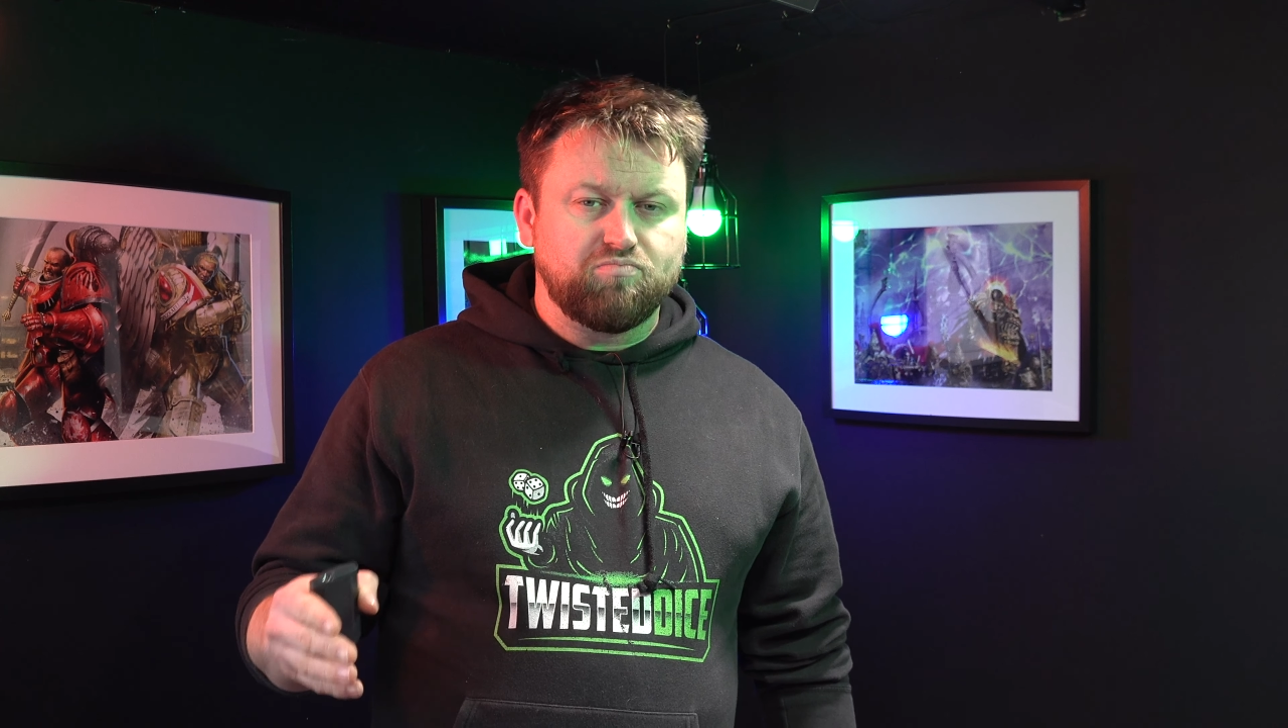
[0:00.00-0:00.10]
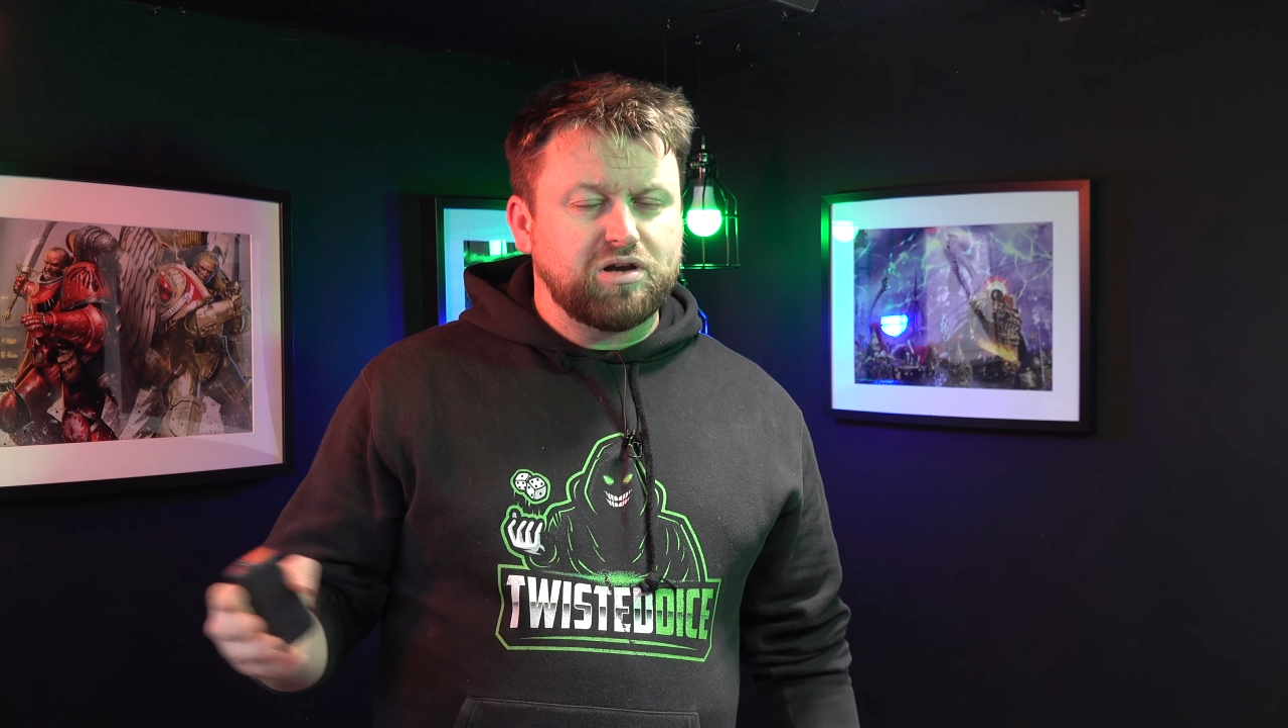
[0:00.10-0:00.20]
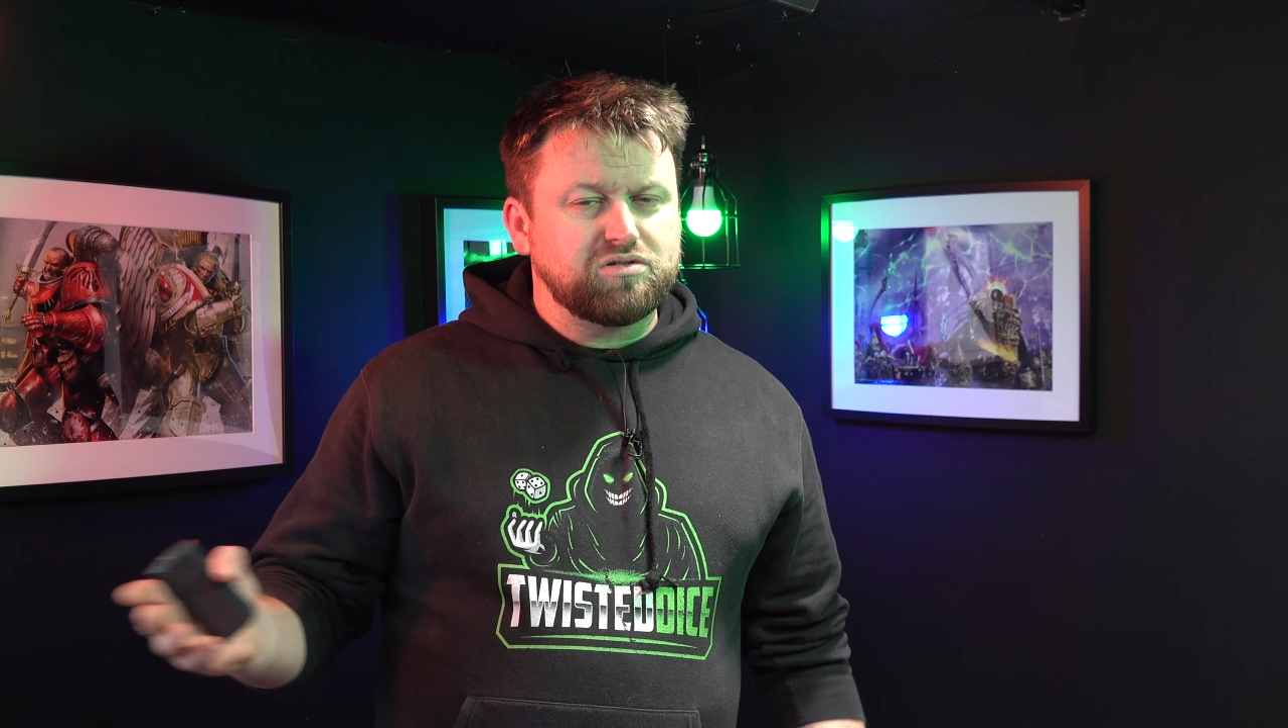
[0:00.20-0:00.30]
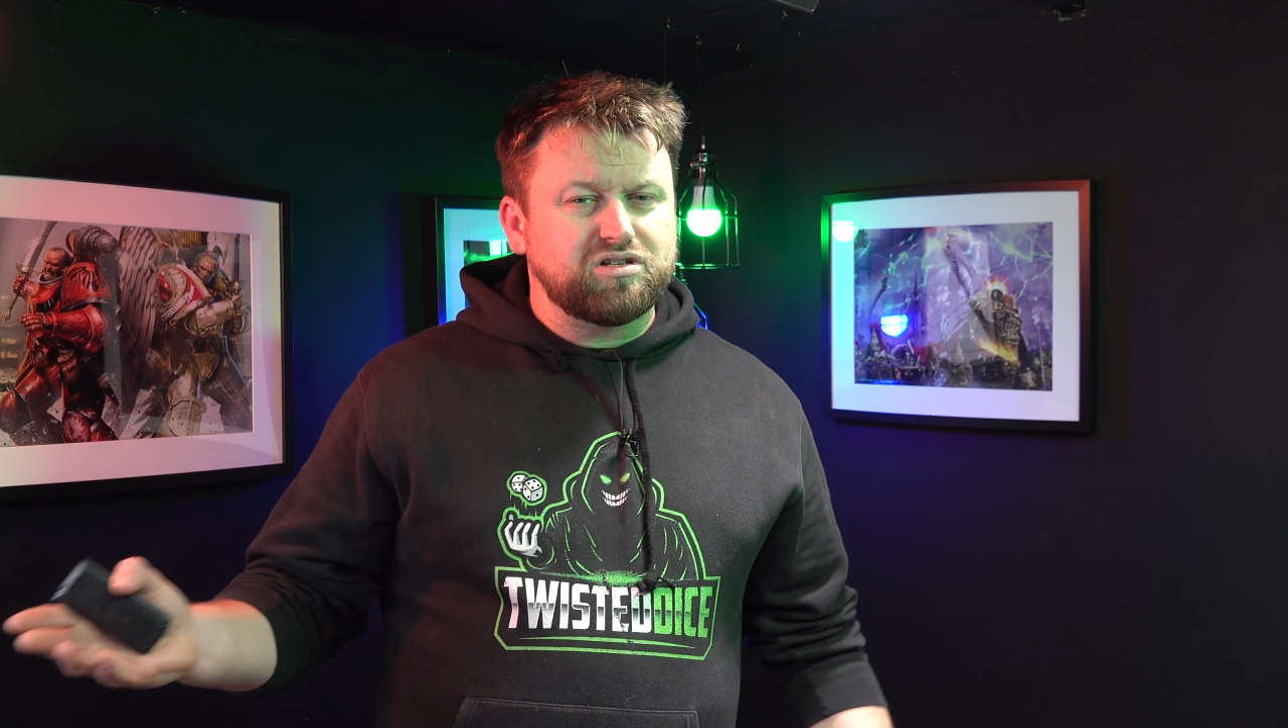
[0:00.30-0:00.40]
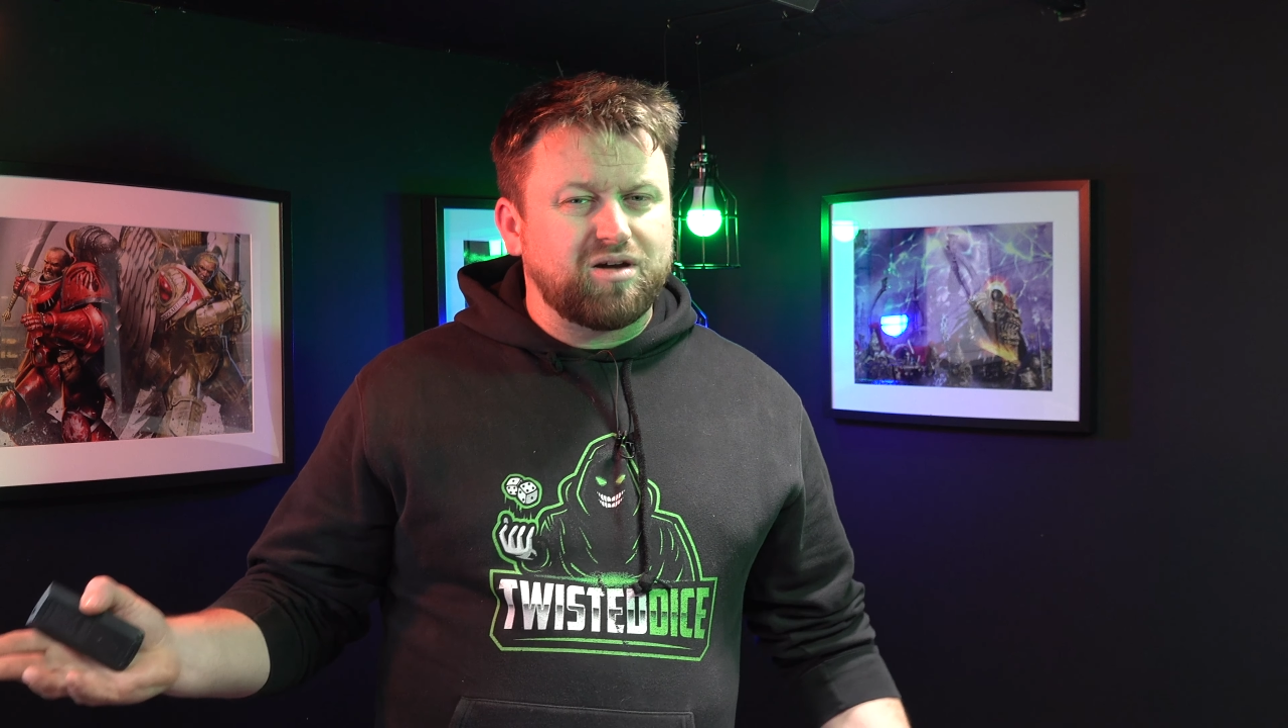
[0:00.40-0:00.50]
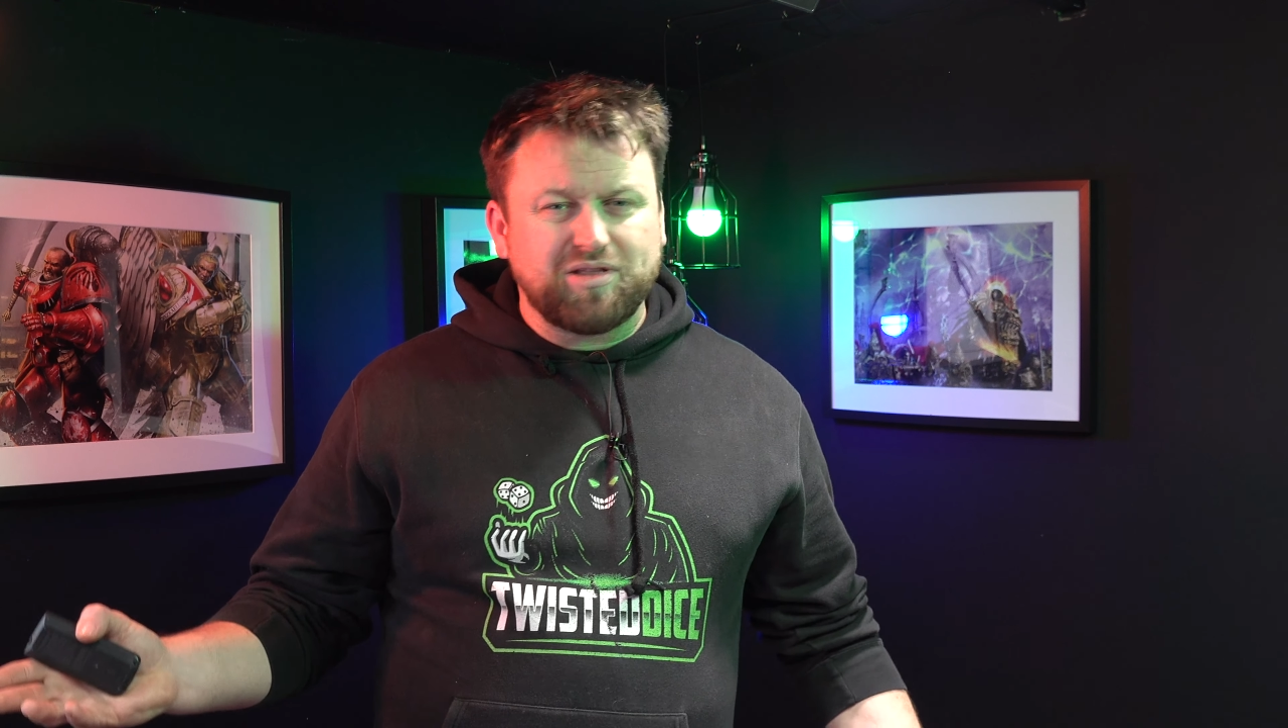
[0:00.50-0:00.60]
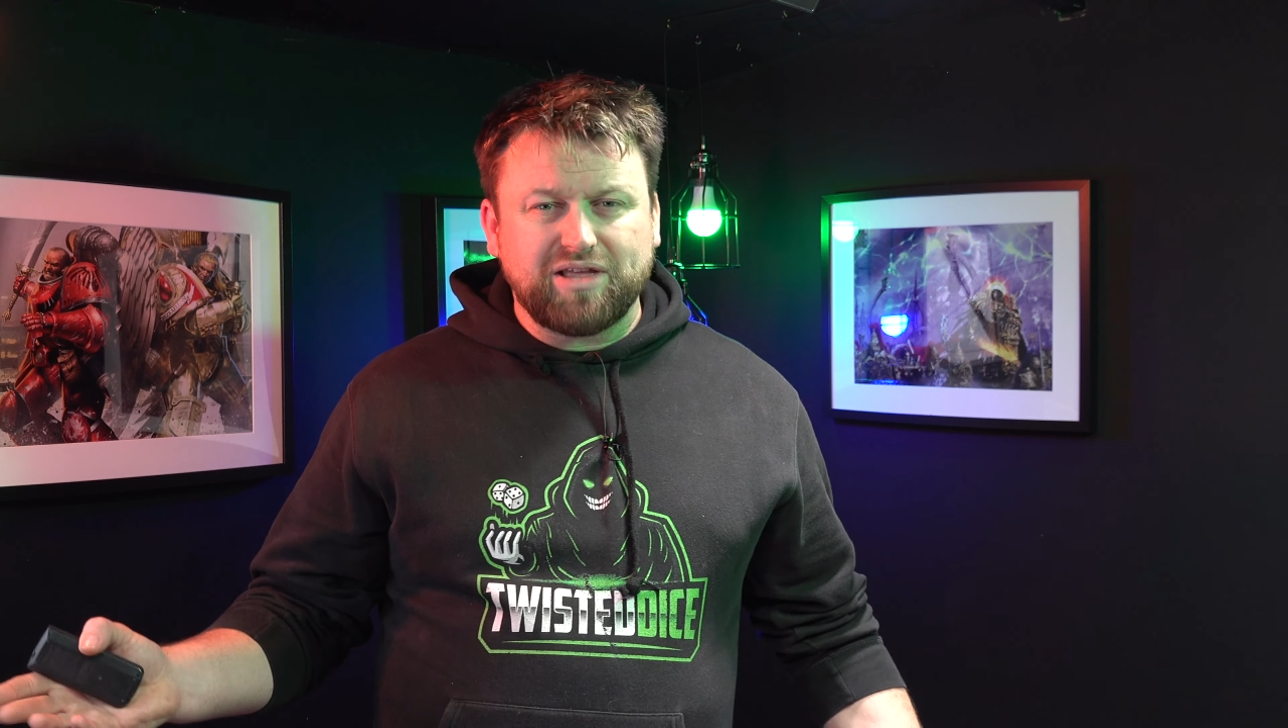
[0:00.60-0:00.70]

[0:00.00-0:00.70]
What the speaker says: Most of the time I